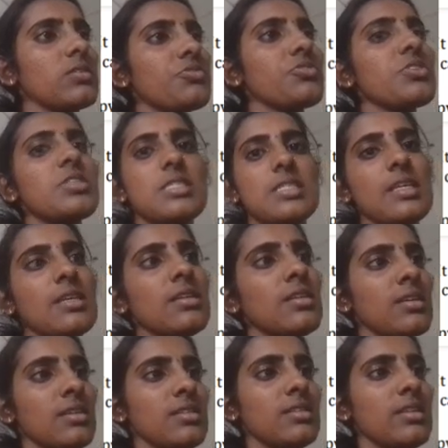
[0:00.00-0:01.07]
First thing,
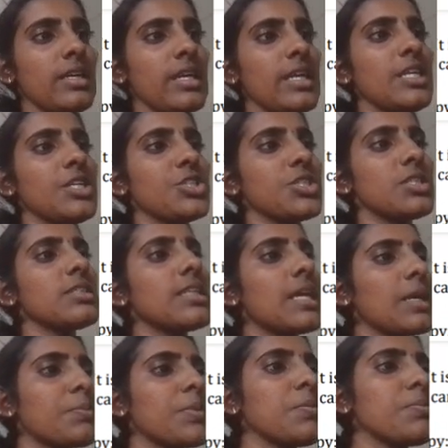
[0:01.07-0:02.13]
the radiation
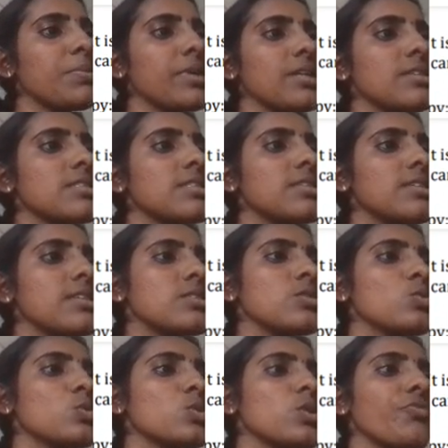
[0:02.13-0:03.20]
therapy means this
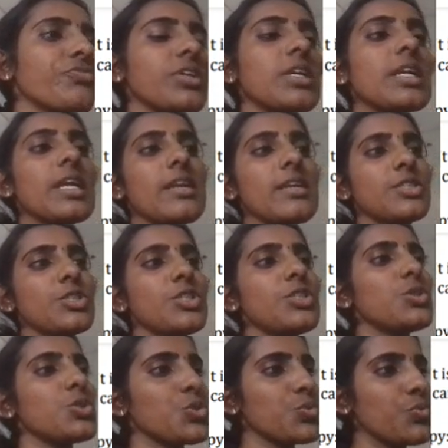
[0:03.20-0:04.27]
use of the radiation,
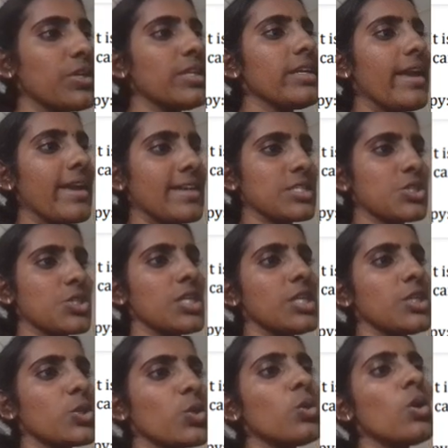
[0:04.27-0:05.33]
usually
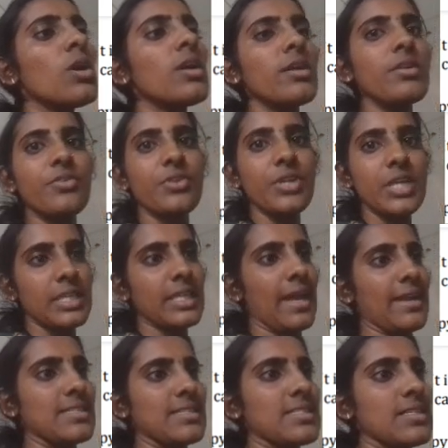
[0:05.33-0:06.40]
X-ray, to treat
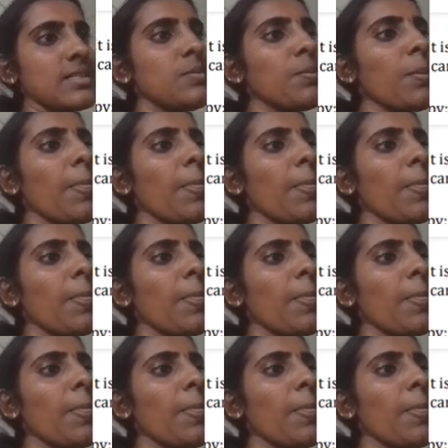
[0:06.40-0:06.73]
cancer.